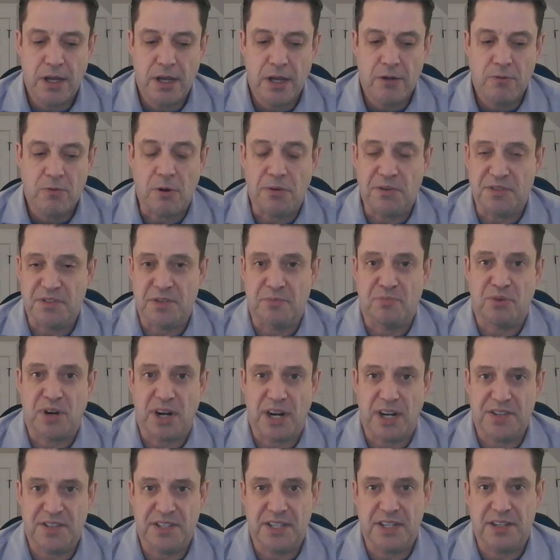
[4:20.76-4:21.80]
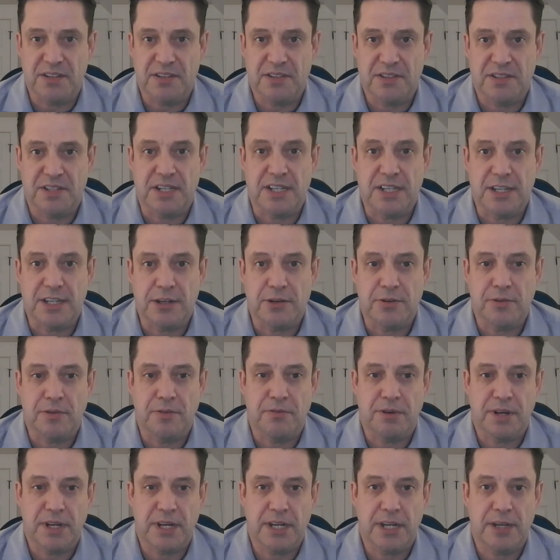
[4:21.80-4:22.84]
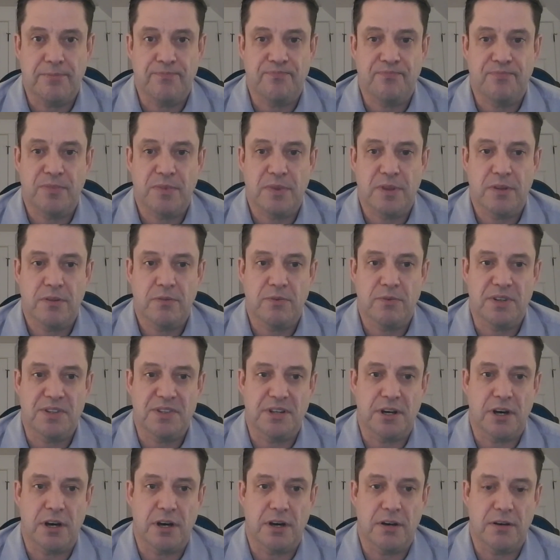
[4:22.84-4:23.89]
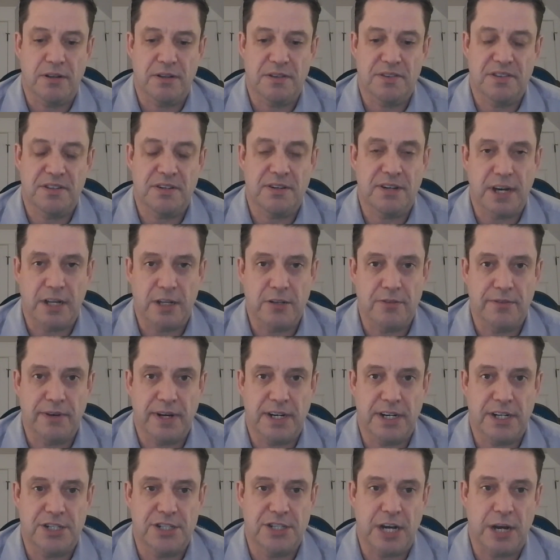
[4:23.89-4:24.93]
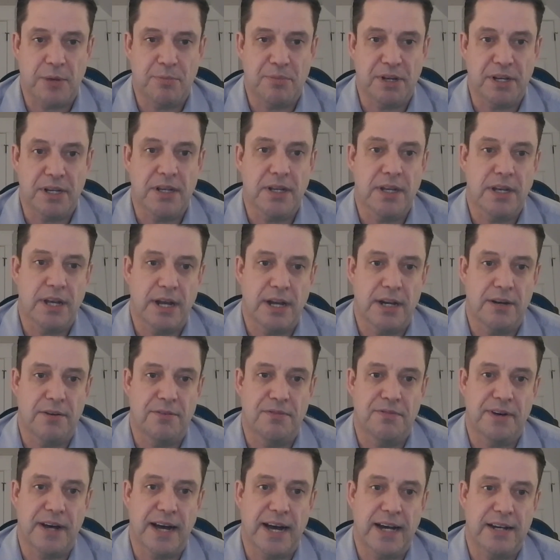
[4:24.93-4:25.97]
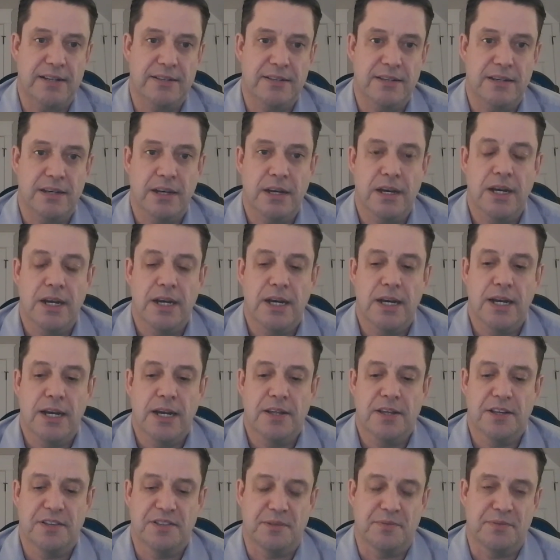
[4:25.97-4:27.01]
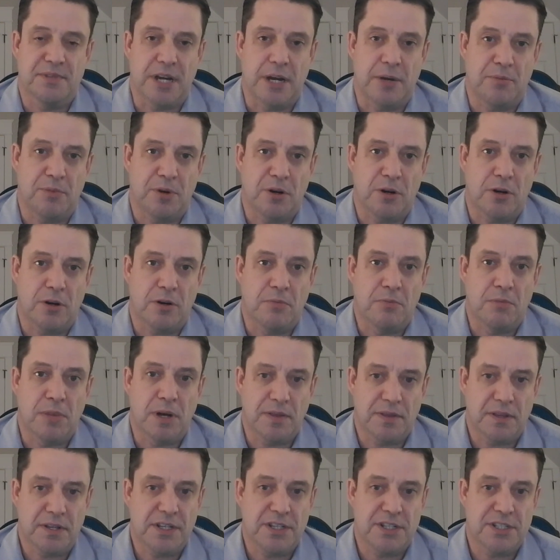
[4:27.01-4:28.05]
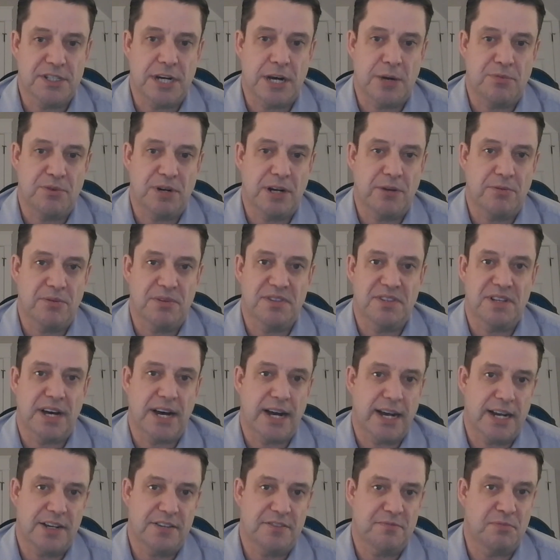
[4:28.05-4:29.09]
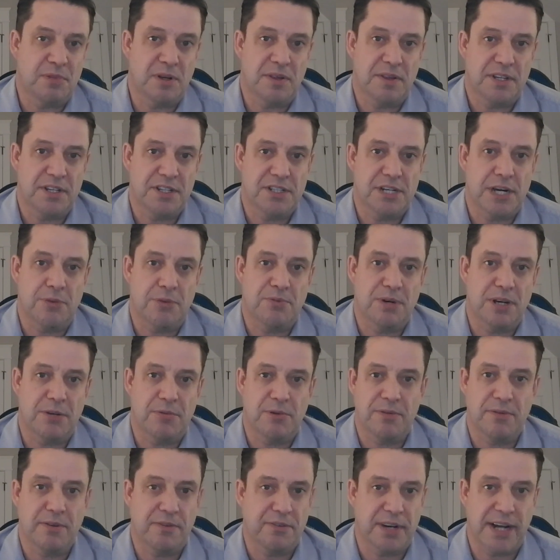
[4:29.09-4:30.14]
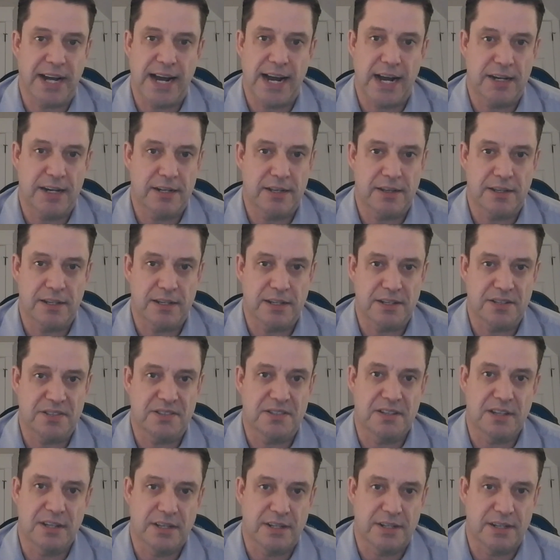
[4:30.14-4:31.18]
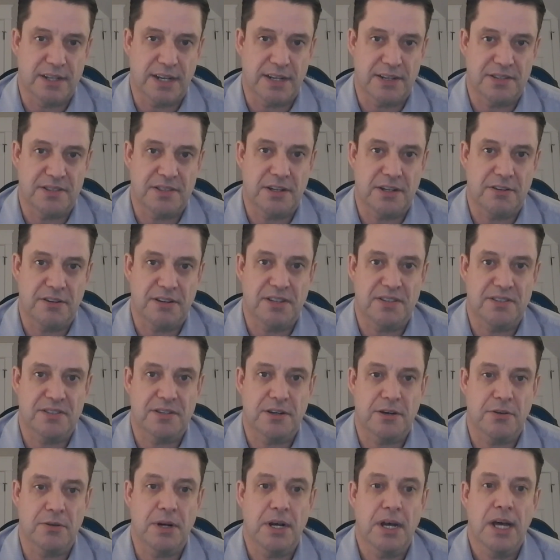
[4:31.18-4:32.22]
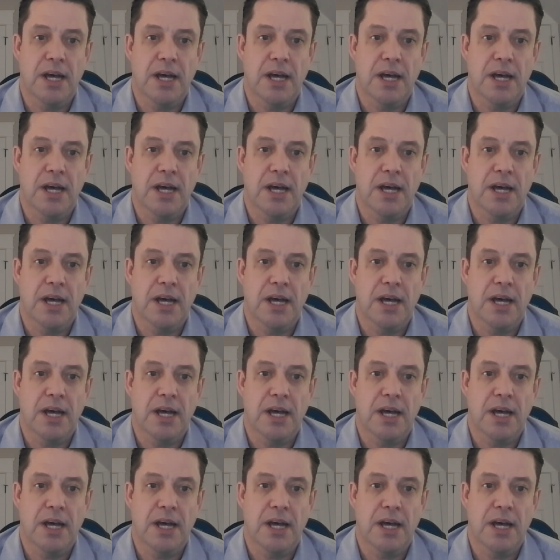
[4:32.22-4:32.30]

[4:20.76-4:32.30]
What was surprising is in Q3, we saw still elevated shopping. And in fact, the September monthly shop rate was the highest monthly shop rate we've ever had in the list data series. So